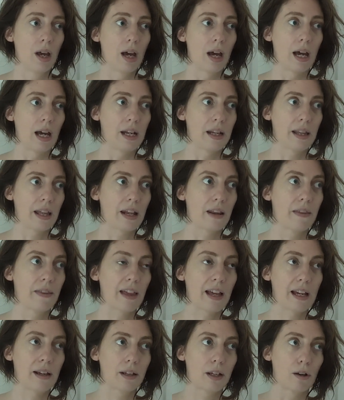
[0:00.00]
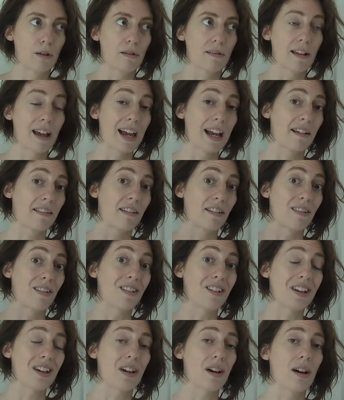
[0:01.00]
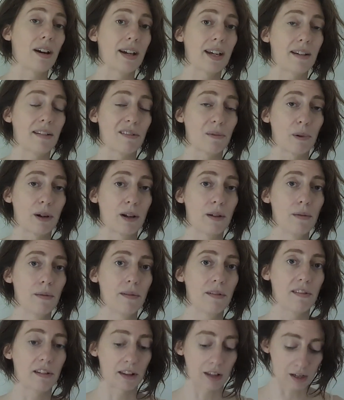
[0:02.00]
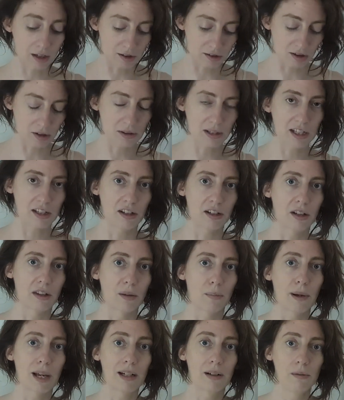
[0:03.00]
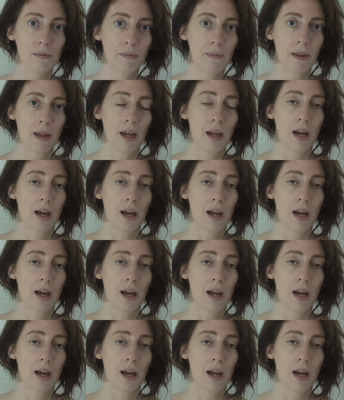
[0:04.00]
And then that acts as a DI as well, so then I don't need another pedal.